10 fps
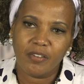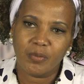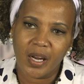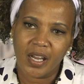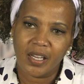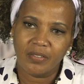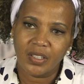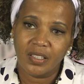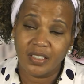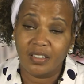arrived,
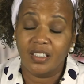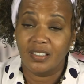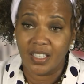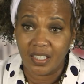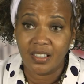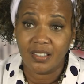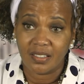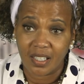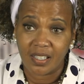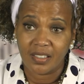that the data
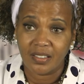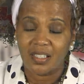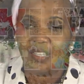says